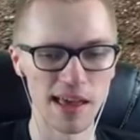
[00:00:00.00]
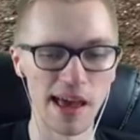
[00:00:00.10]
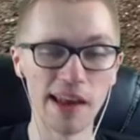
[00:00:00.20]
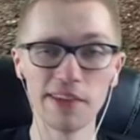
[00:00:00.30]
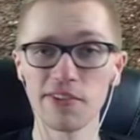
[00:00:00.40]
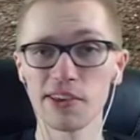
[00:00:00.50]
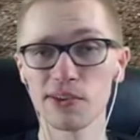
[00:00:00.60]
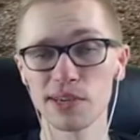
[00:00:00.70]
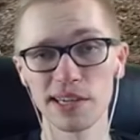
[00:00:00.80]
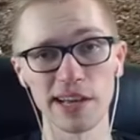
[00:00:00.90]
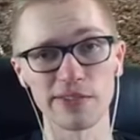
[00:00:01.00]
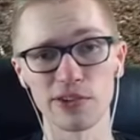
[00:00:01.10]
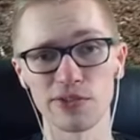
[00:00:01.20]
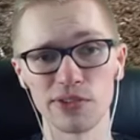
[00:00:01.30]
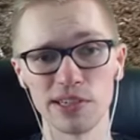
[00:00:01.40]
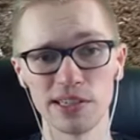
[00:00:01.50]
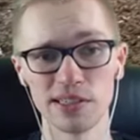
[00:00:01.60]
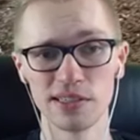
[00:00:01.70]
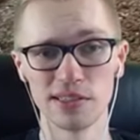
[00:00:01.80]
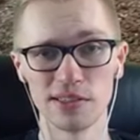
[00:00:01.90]
anything you can get for free,
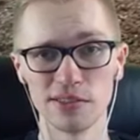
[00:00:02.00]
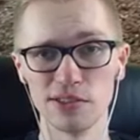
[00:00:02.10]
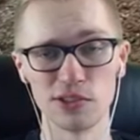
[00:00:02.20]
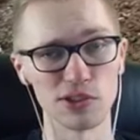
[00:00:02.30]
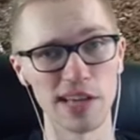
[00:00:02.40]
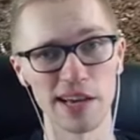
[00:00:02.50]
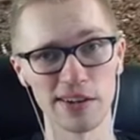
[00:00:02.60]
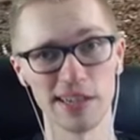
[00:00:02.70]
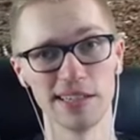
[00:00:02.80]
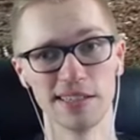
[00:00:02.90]
you should take, right?